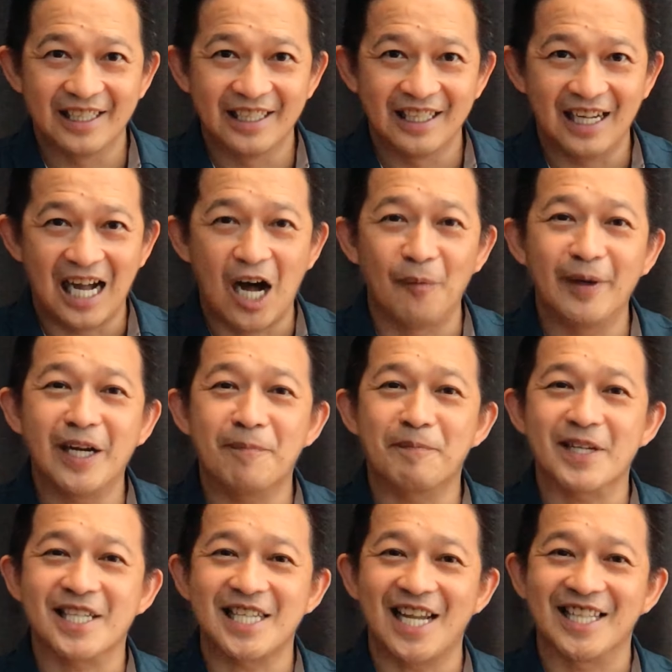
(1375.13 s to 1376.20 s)
How many
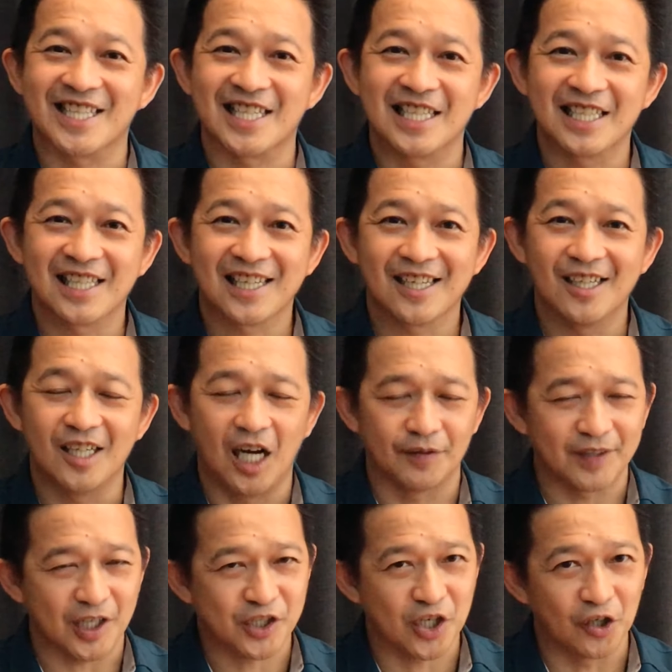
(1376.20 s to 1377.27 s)
percent of
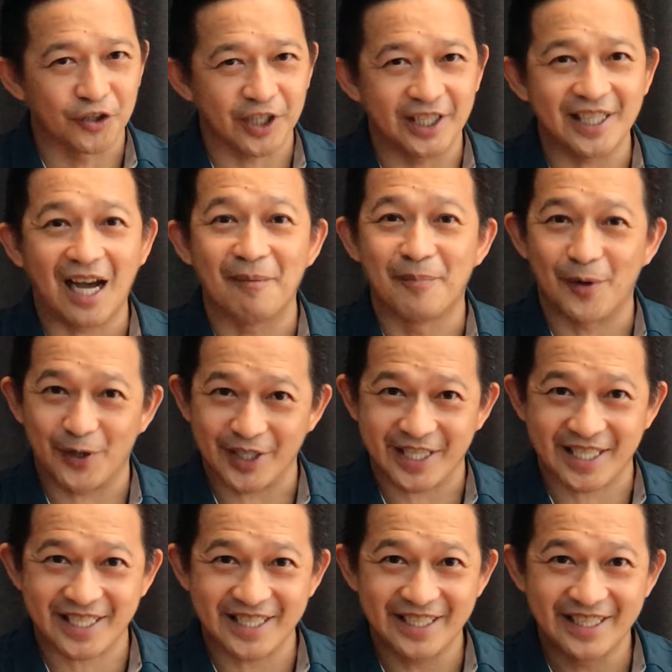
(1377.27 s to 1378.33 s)
the children are
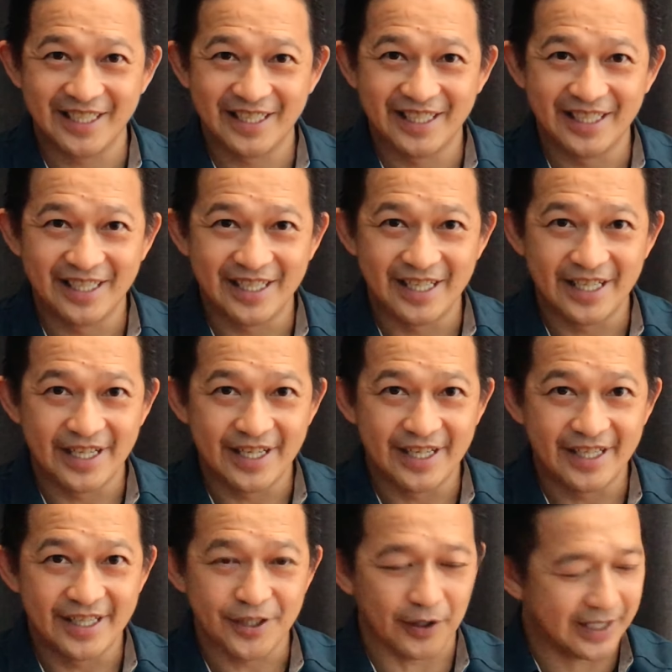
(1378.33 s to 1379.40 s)
boys?
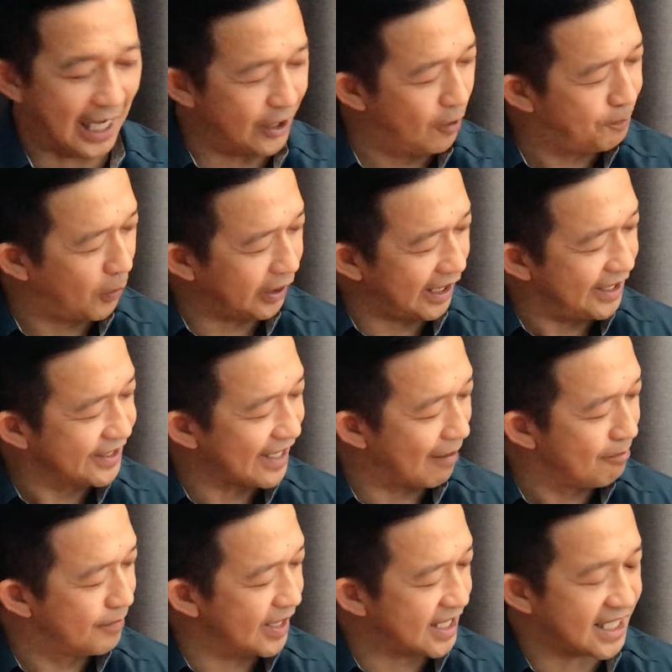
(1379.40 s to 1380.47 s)
So can you put in
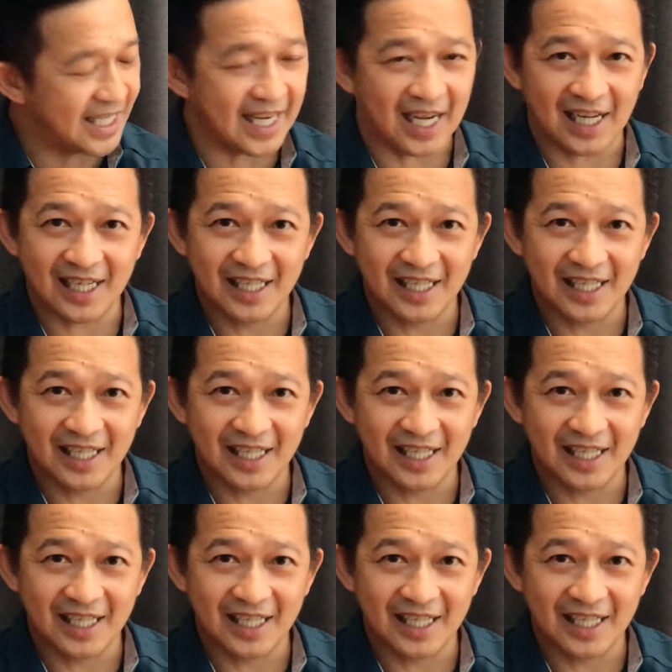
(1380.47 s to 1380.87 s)
numbers here?